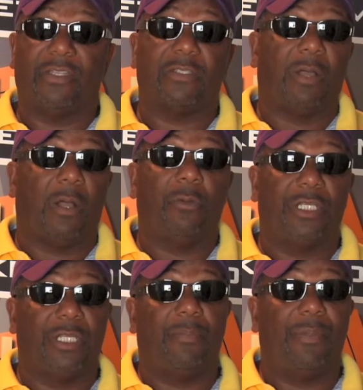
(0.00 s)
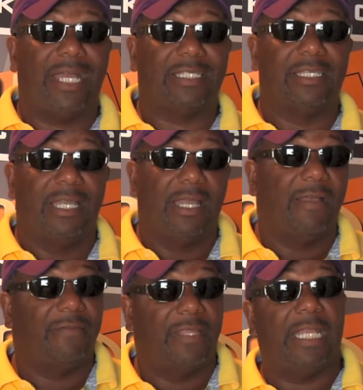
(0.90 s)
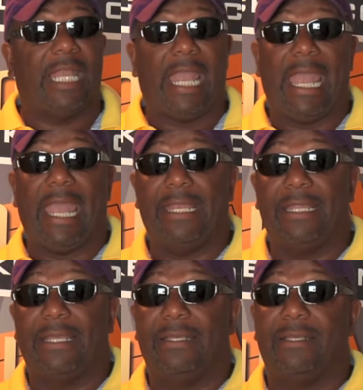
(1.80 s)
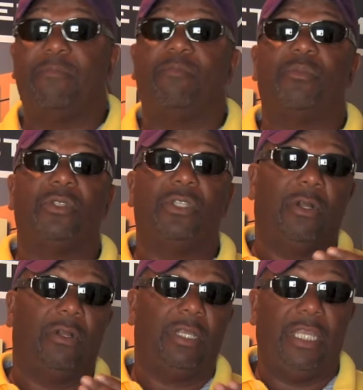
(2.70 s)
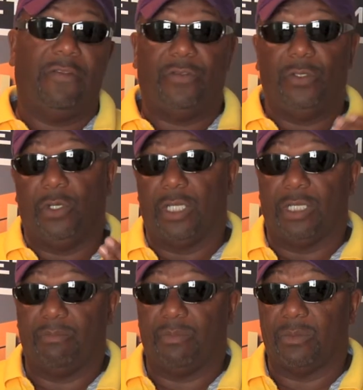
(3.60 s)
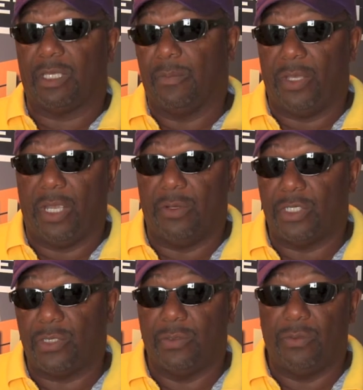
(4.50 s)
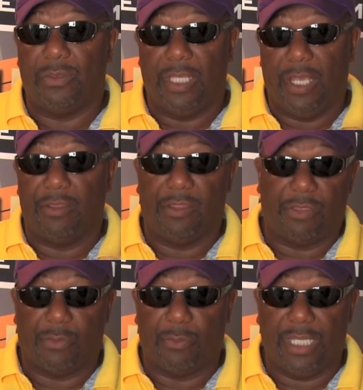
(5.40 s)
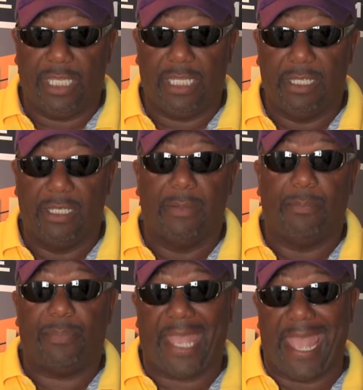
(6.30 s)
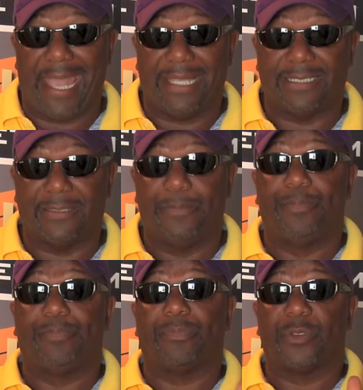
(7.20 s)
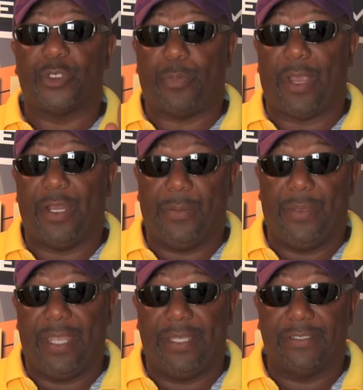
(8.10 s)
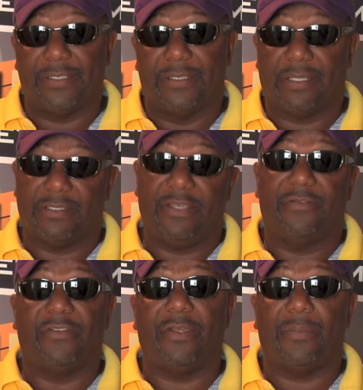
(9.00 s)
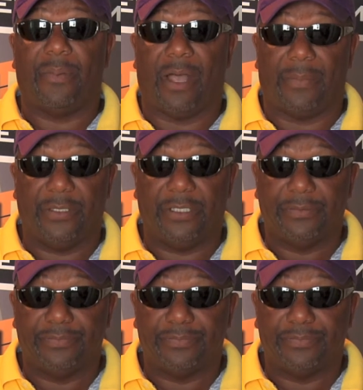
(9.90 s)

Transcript: That's about one of the best they had, you know, if you're going to compare it to the other three past Spider-Mans, because they were very popular.